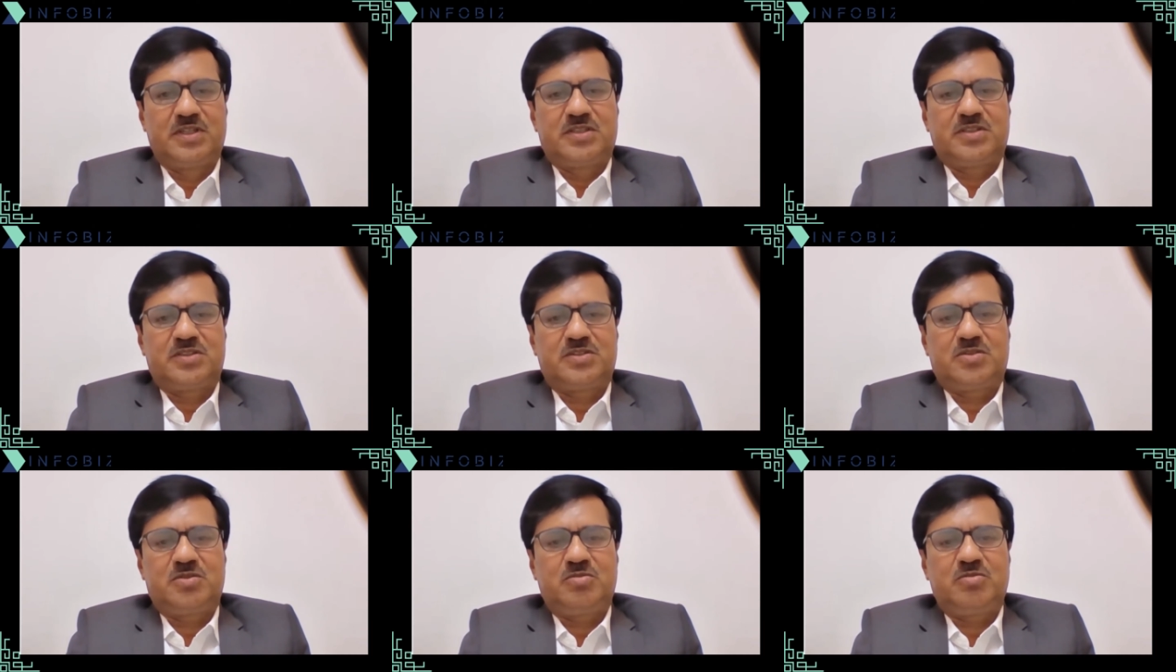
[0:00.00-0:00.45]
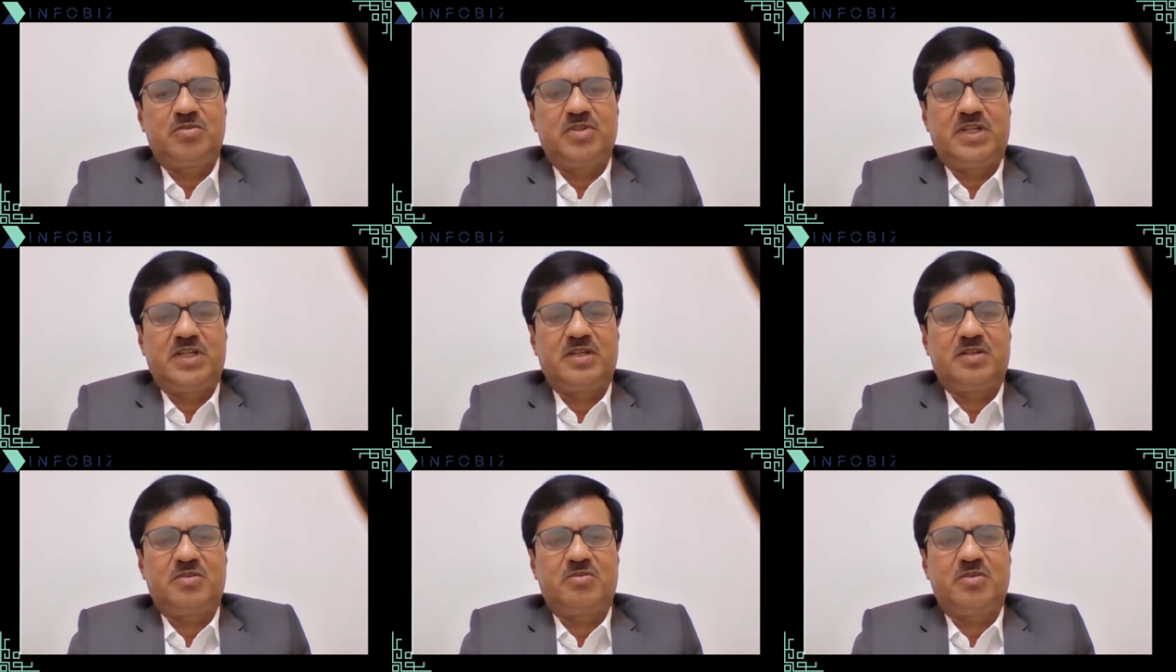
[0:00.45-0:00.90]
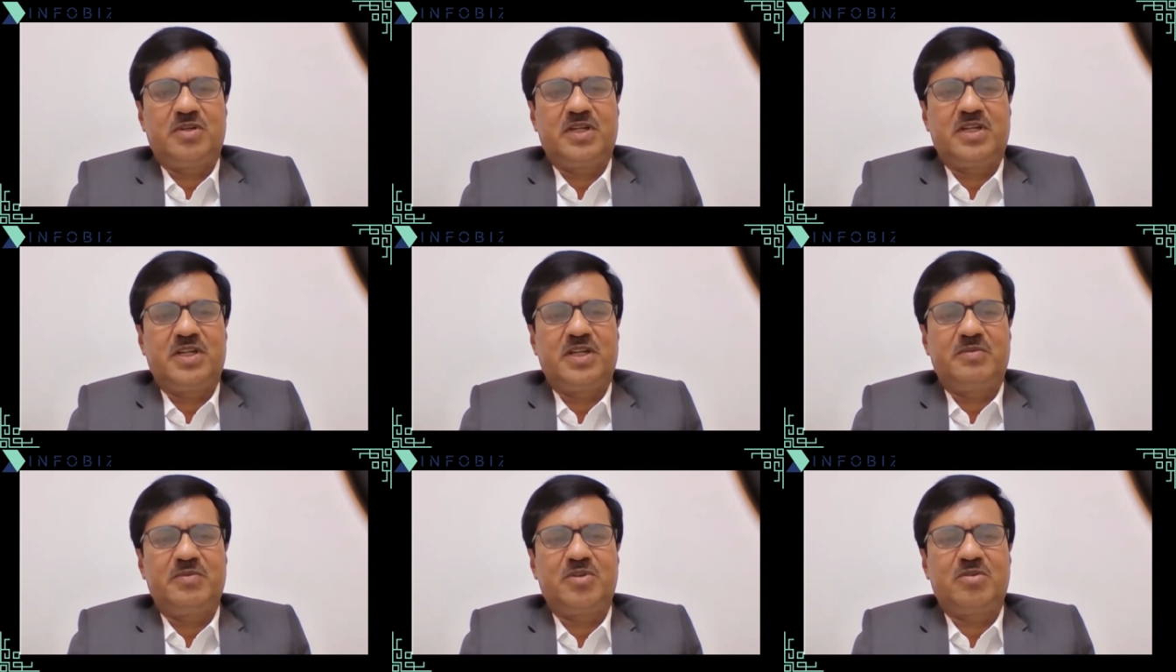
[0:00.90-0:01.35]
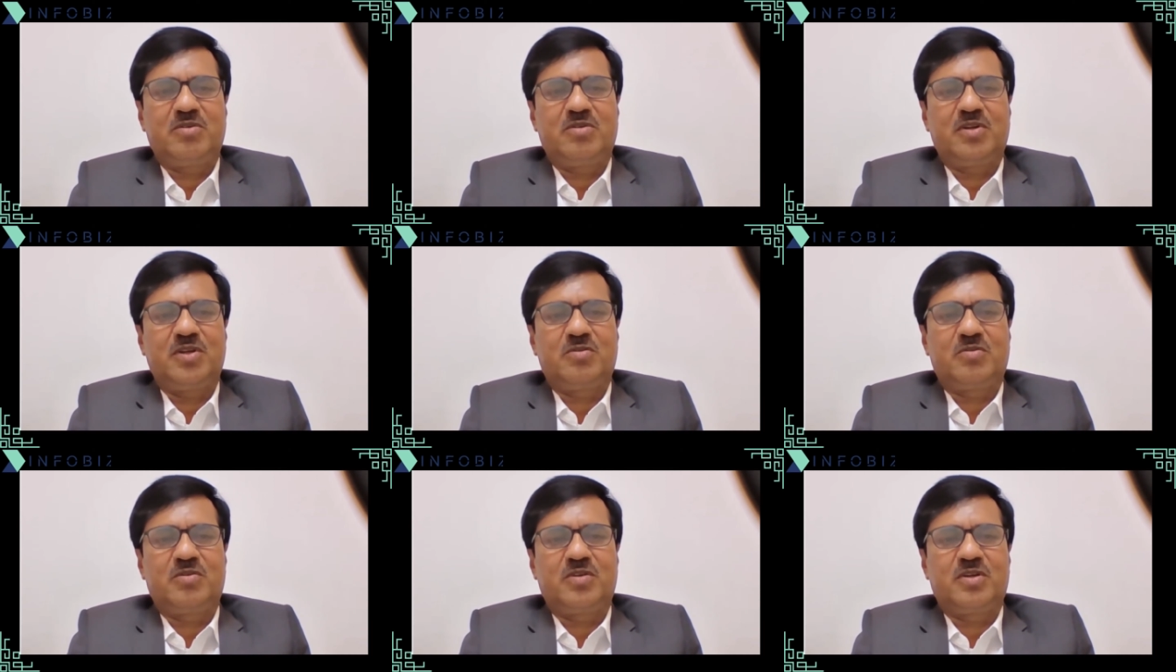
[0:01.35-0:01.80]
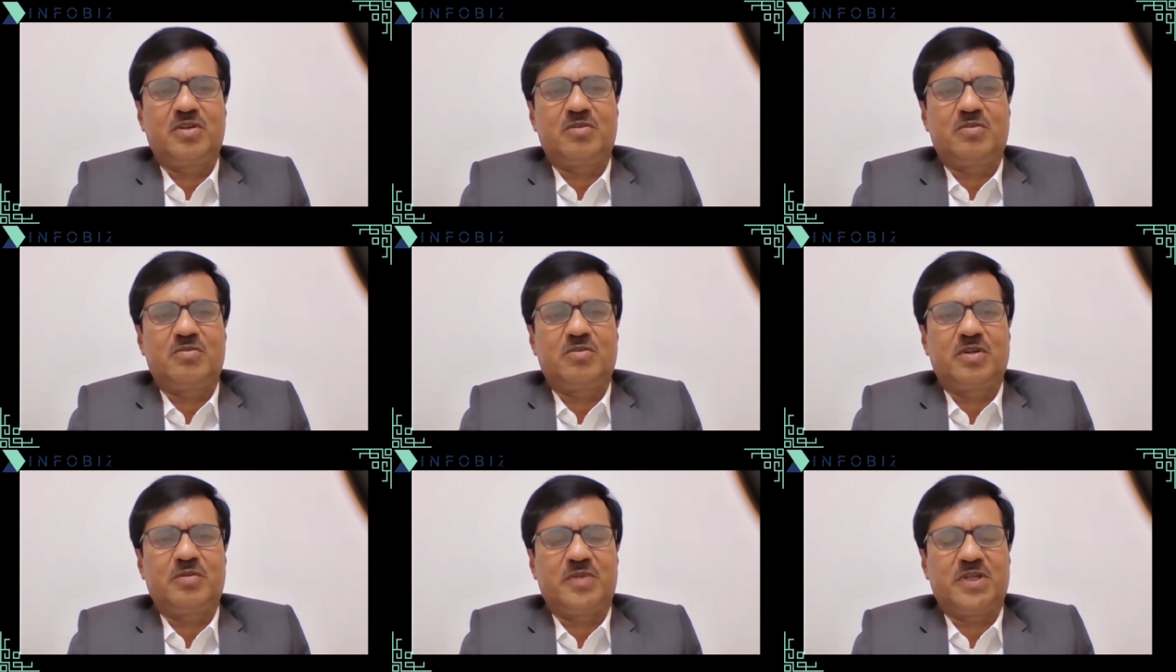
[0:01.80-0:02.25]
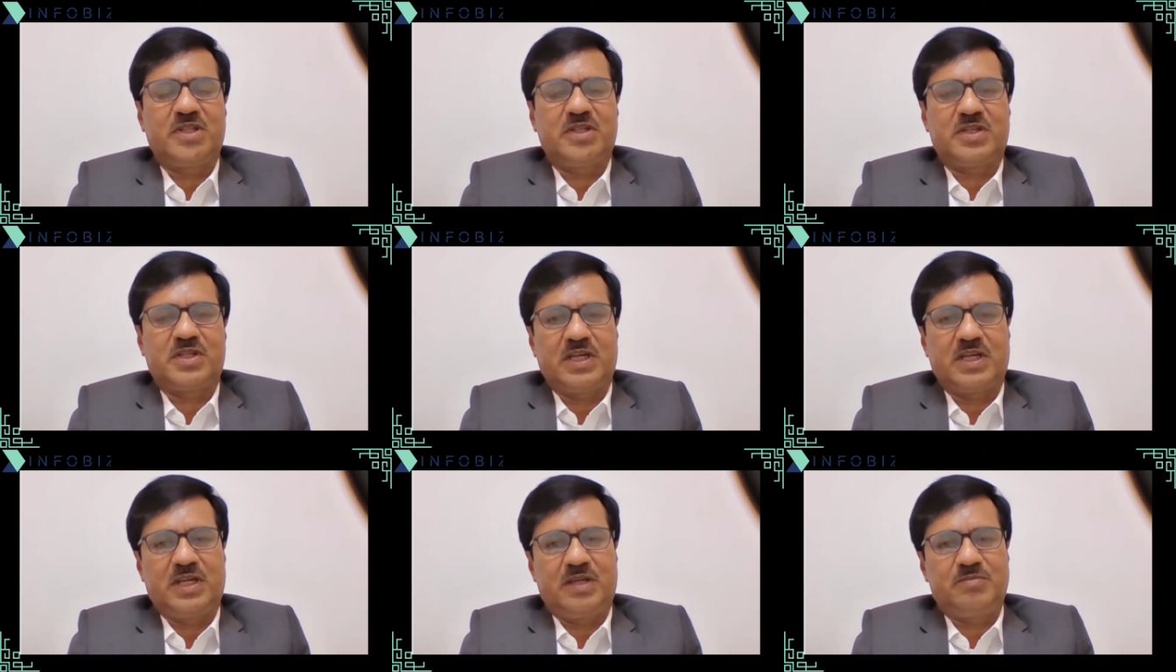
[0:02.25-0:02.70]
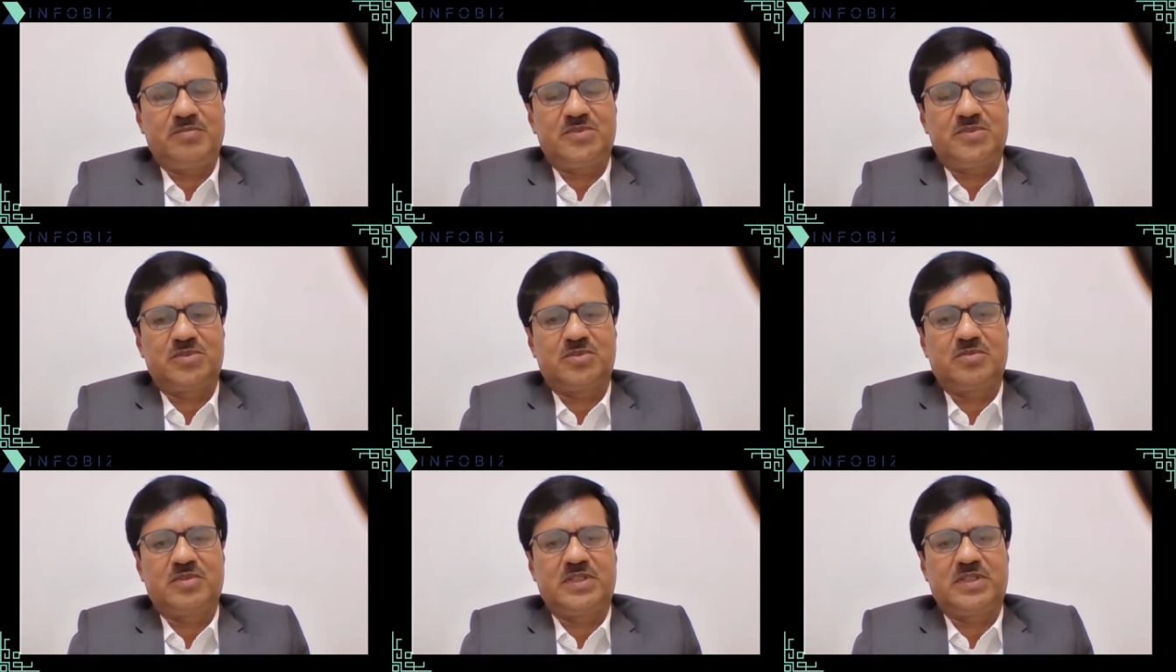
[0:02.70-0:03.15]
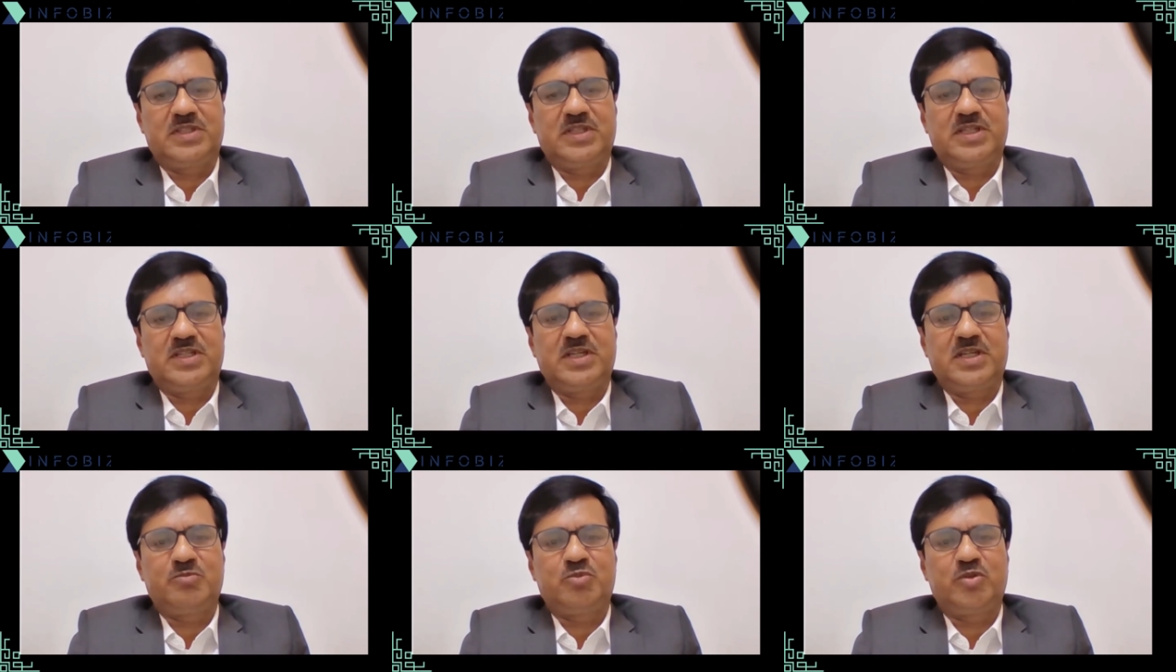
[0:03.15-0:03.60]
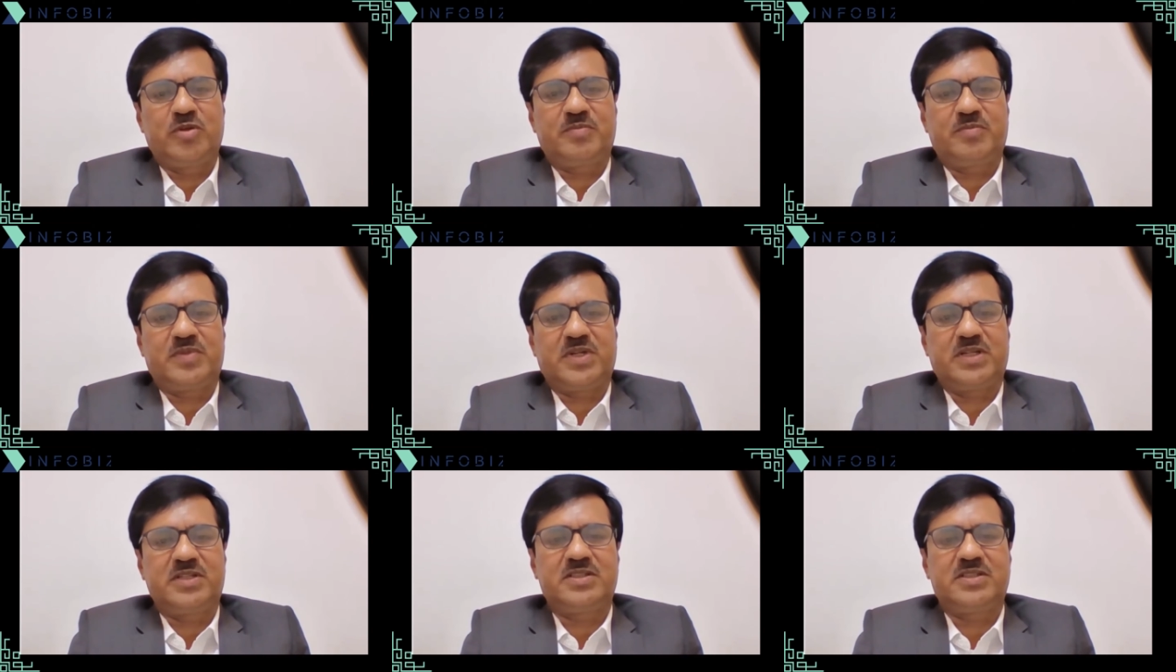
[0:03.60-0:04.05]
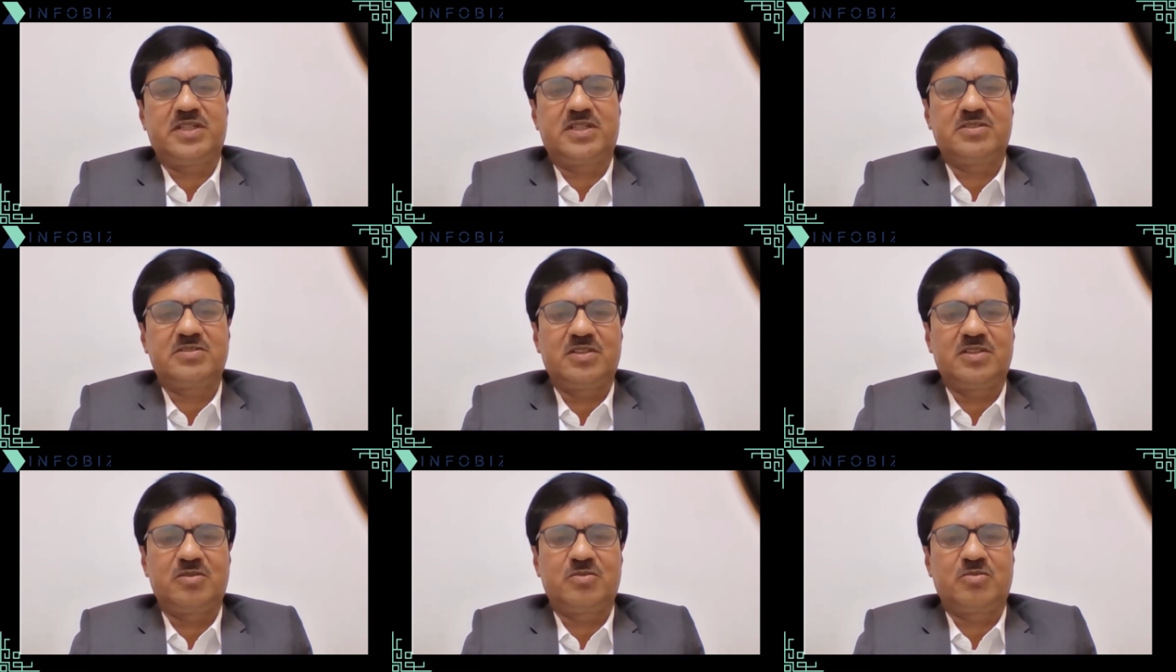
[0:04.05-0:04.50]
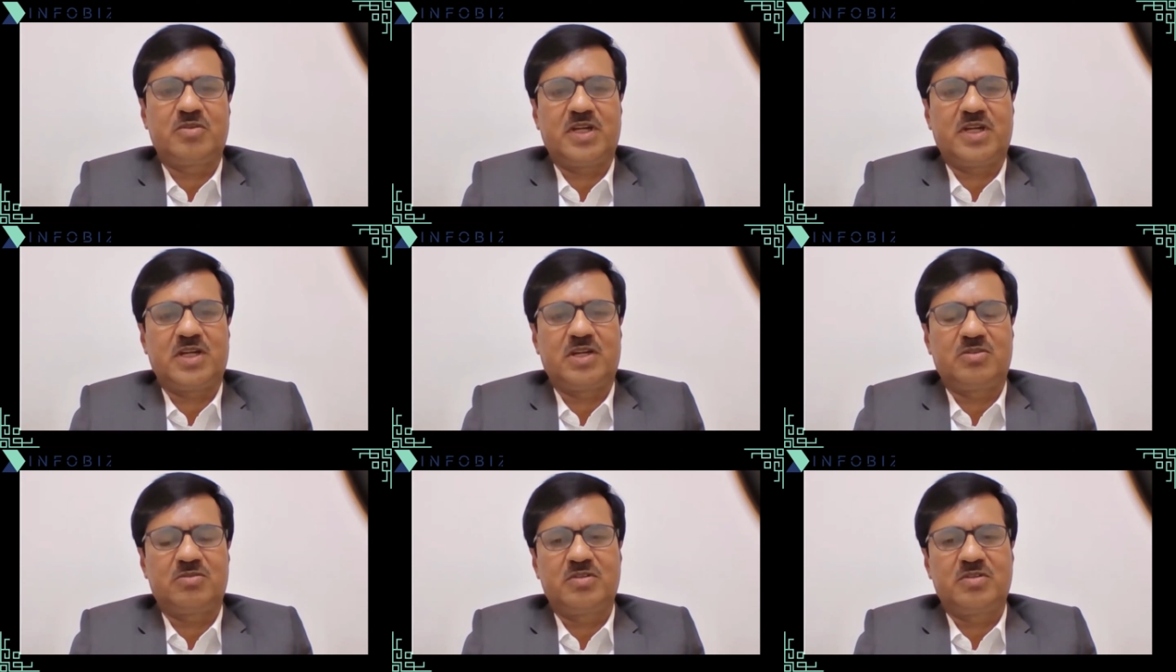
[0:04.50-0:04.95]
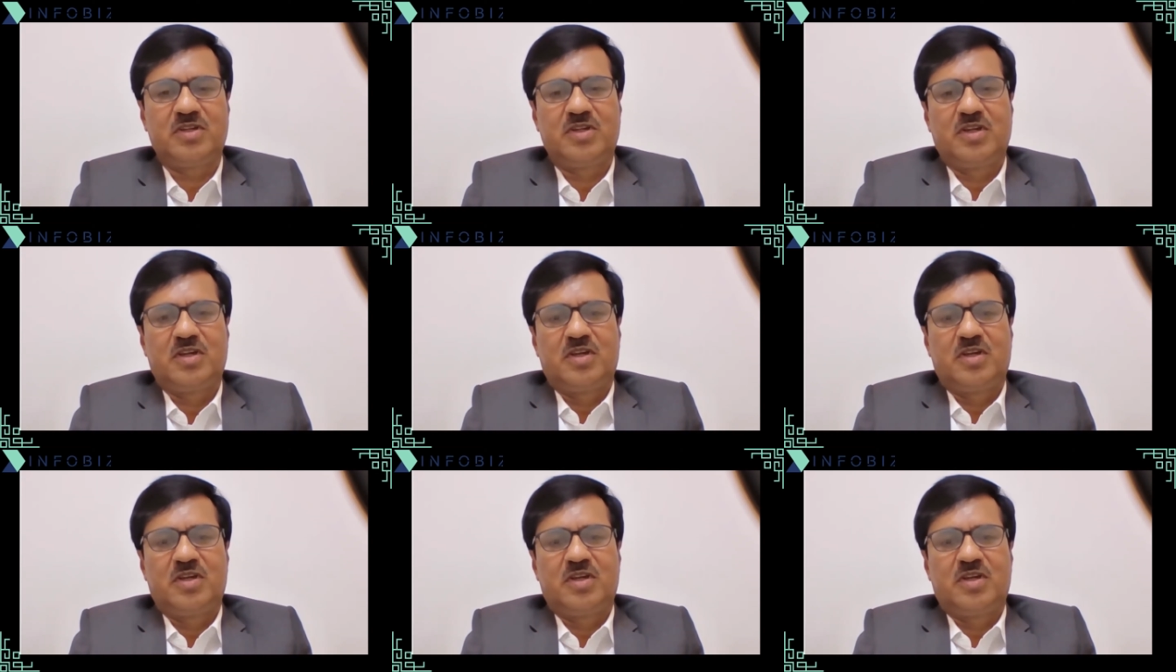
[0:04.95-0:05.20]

So we are given only one time. So at that time we have 30,000 loan account.